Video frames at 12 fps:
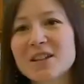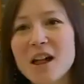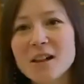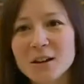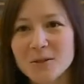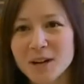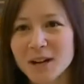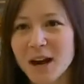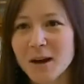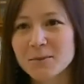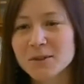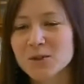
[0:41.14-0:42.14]

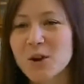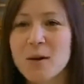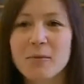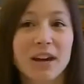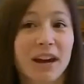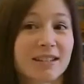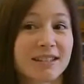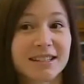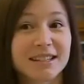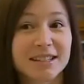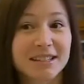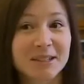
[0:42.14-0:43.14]
Dolichorhynchops
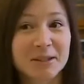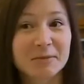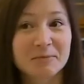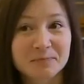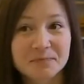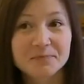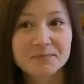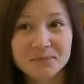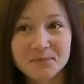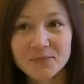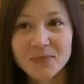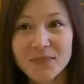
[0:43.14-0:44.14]
tropicensis.
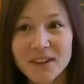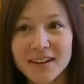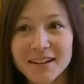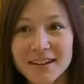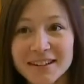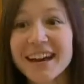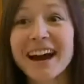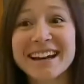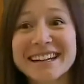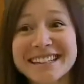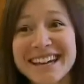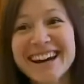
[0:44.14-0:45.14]
That's a mouthful. Yeah,
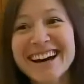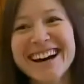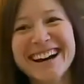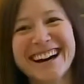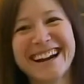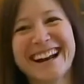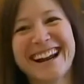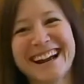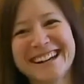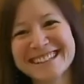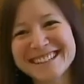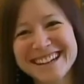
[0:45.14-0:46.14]
it is. it
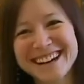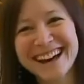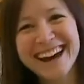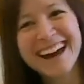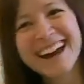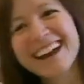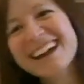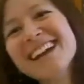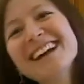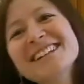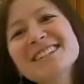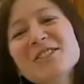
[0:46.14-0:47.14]
is. It
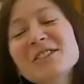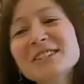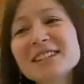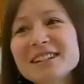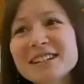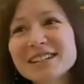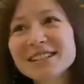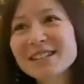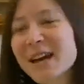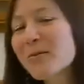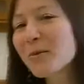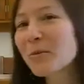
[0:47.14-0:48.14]
is. So it's a it's a
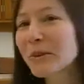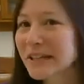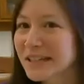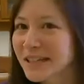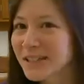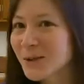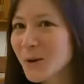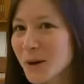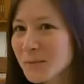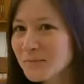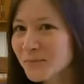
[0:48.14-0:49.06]
type of plesiosaur.